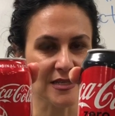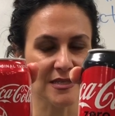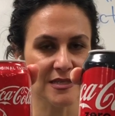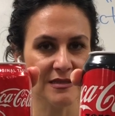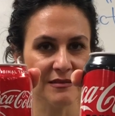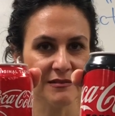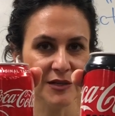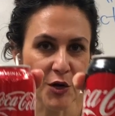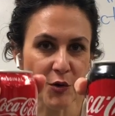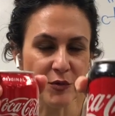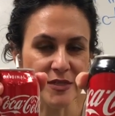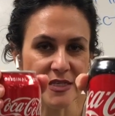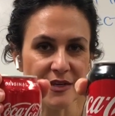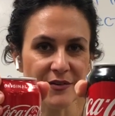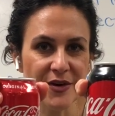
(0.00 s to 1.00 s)
is Coke
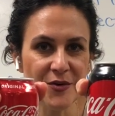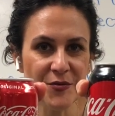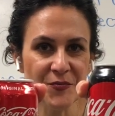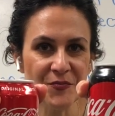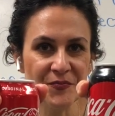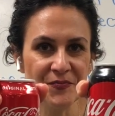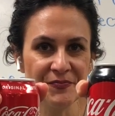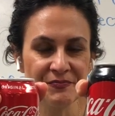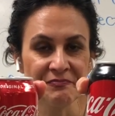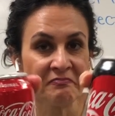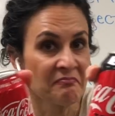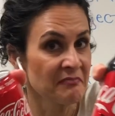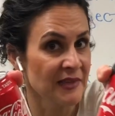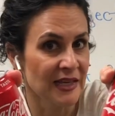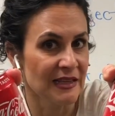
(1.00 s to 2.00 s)
Zero.
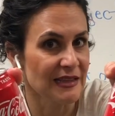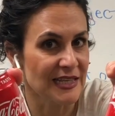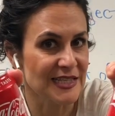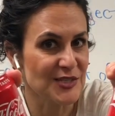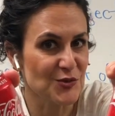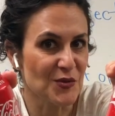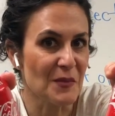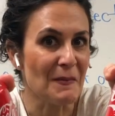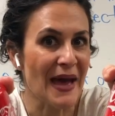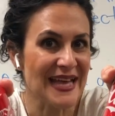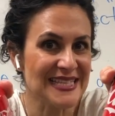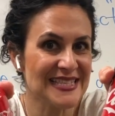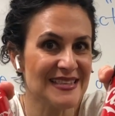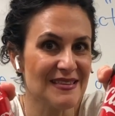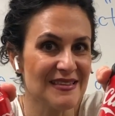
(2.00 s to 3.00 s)
Let's do the
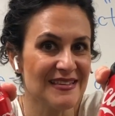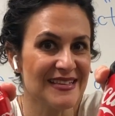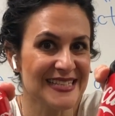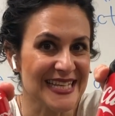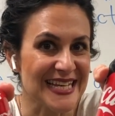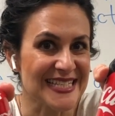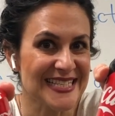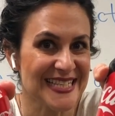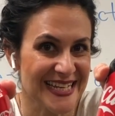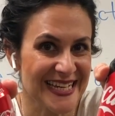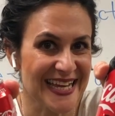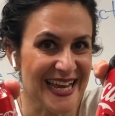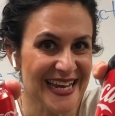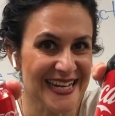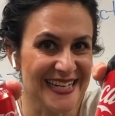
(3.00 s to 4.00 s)
mass test
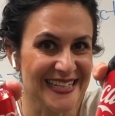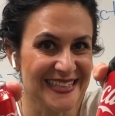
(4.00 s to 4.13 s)
again.